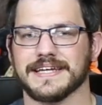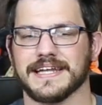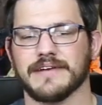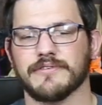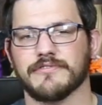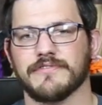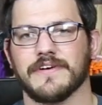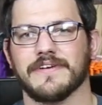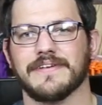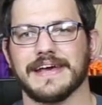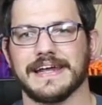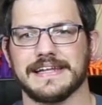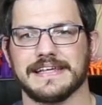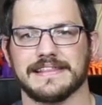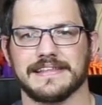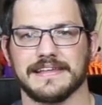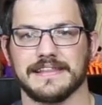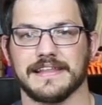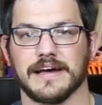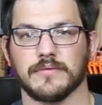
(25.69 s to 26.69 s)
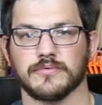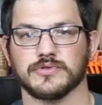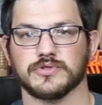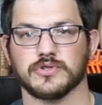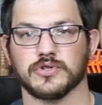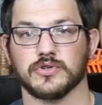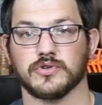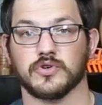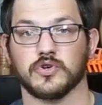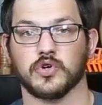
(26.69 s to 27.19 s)
I never found anything that
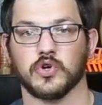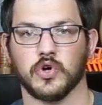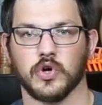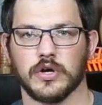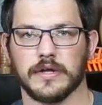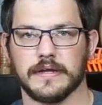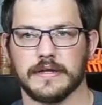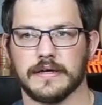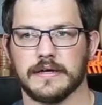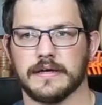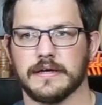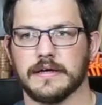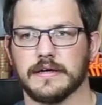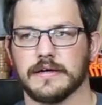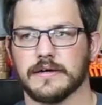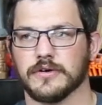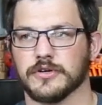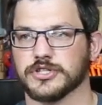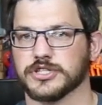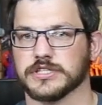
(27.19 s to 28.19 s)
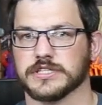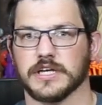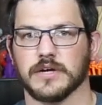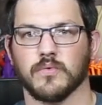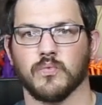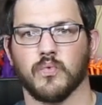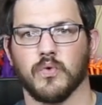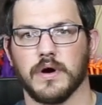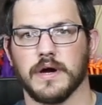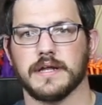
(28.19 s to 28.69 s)
was good or just like
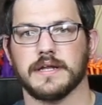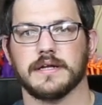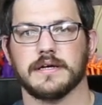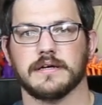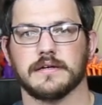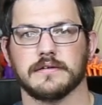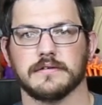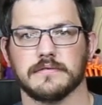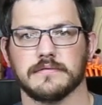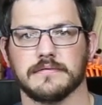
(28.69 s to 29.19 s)
one